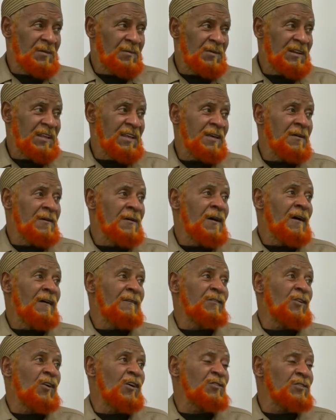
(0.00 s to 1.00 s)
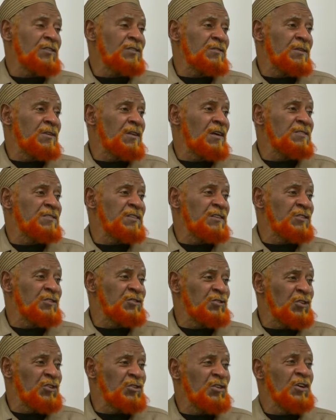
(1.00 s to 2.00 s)
But of course, it's
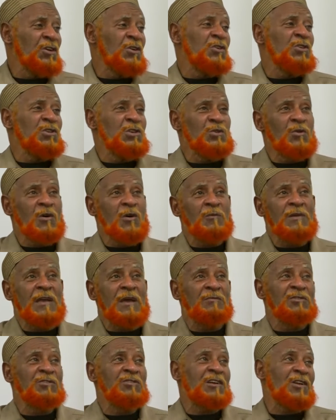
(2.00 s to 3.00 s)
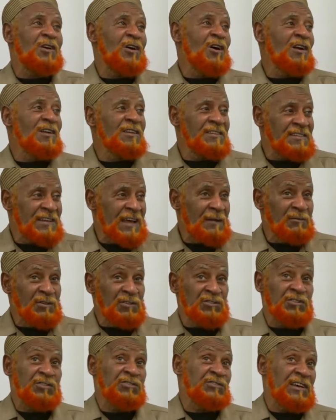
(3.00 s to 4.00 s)
understood. You won't be able to do that all the time. And
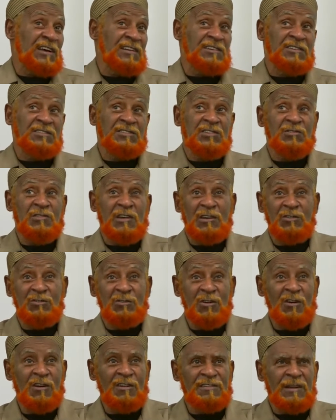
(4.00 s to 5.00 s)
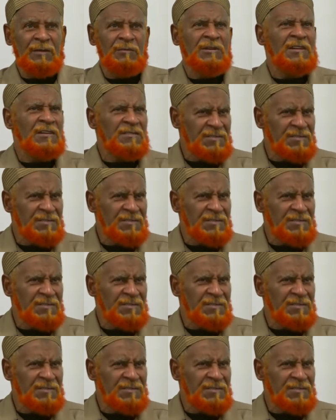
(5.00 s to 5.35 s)
sisters got to understand you ain't going to do it all the time.